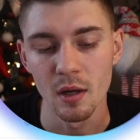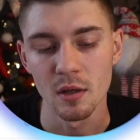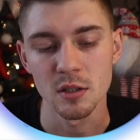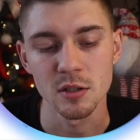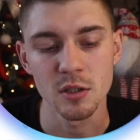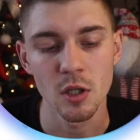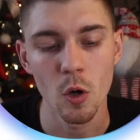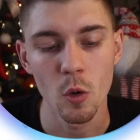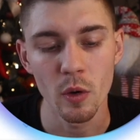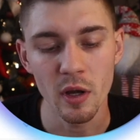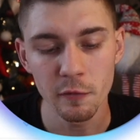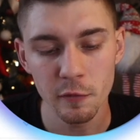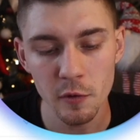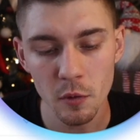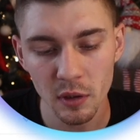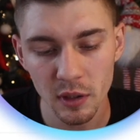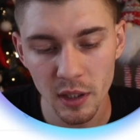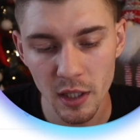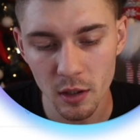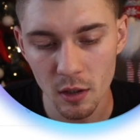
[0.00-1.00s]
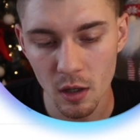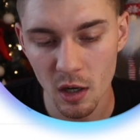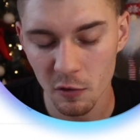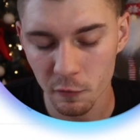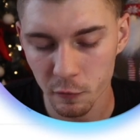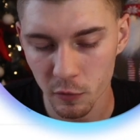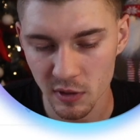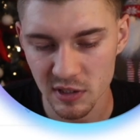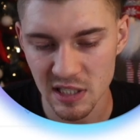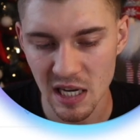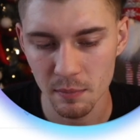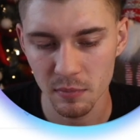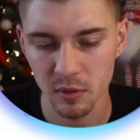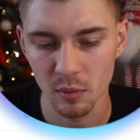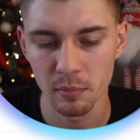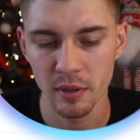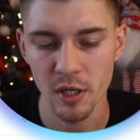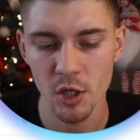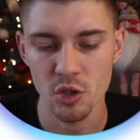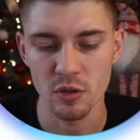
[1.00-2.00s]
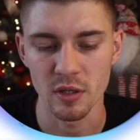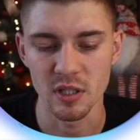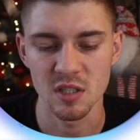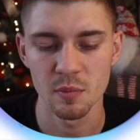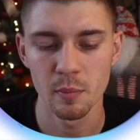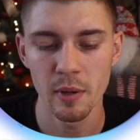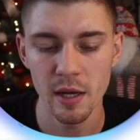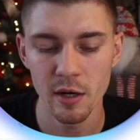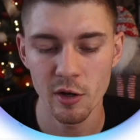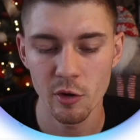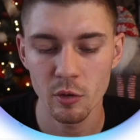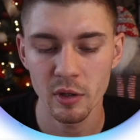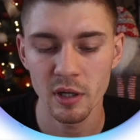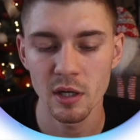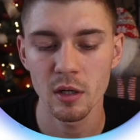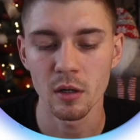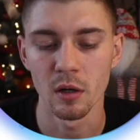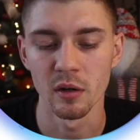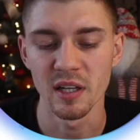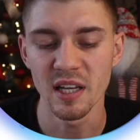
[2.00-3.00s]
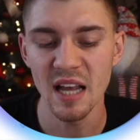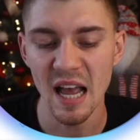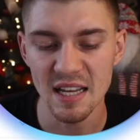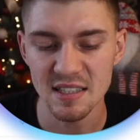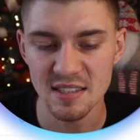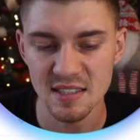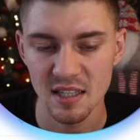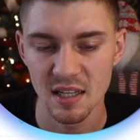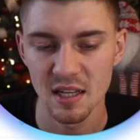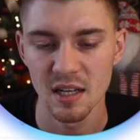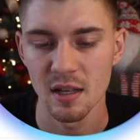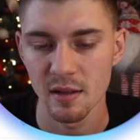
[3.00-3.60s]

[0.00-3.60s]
So if you click on, for example, Pinterest pin, and you click on yes,